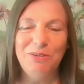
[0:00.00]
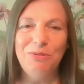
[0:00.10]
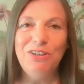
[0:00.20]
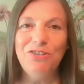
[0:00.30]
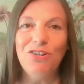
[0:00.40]

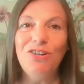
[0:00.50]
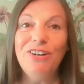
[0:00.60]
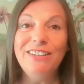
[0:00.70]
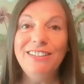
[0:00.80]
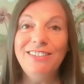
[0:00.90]
We draw
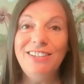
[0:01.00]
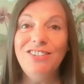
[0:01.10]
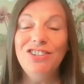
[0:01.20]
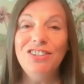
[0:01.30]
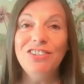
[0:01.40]
on the
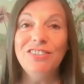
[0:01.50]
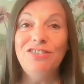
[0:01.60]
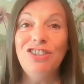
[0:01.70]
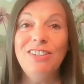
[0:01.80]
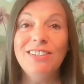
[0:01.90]
teachings of
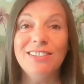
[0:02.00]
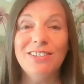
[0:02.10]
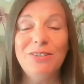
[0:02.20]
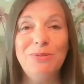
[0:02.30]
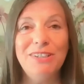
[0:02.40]
Jesus,
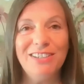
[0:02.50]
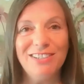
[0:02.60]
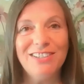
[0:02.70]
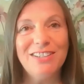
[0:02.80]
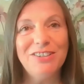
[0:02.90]
who we
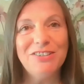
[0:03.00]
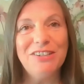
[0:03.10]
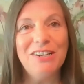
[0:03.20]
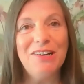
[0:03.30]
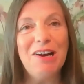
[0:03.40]
consider
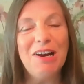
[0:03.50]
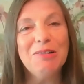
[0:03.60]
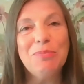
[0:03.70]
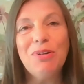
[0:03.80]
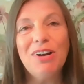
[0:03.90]
our
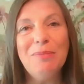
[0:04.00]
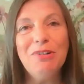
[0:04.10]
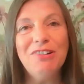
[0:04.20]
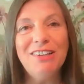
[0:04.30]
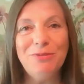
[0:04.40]

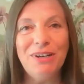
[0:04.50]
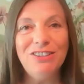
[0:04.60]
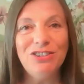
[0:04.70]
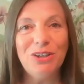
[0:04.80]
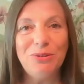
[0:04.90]
primary way
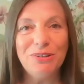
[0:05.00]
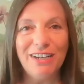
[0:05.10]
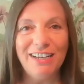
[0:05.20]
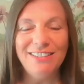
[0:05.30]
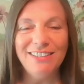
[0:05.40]

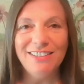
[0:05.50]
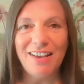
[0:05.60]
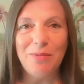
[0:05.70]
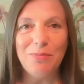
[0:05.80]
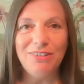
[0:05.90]
shower and
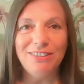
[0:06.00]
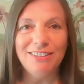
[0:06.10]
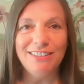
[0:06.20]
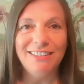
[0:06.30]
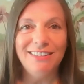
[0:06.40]
example.
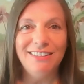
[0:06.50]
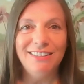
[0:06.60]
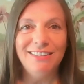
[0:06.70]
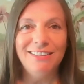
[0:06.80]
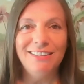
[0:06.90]

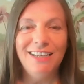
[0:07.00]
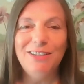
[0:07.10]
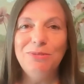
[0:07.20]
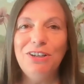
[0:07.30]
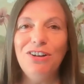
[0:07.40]

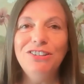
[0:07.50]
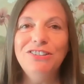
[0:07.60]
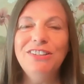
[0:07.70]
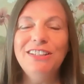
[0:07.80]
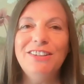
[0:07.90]
And we
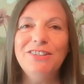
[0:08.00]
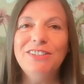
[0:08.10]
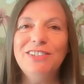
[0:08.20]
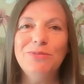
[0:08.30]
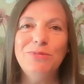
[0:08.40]
honor that there
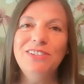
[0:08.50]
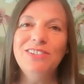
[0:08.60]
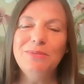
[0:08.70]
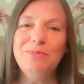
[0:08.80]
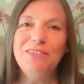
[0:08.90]
is
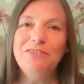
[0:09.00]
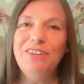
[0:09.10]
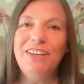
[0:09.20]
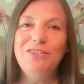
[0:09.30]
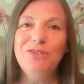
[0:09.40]
wisdom in
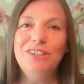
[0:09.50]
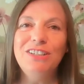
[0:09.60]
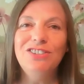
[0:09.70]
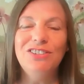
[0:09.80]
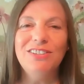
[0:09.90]
faith
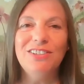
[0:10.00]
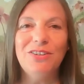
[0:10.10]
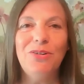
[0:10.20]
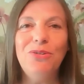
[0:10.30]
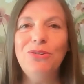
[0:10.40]

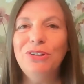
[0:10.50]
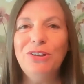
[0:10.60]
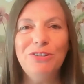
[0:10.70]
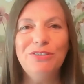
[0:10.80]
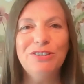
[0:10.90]
traditions
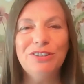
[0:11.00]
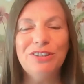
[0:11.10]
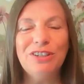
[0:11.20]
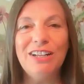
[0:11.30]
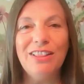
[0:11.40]
all
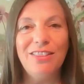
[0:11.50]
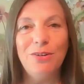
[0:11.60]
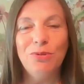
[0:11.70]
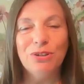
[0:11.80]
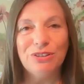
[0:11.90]
over
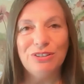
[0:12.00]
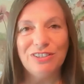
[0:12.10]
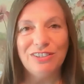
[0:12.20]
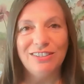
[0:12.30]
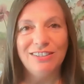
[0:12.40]
the
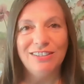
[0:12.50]
world.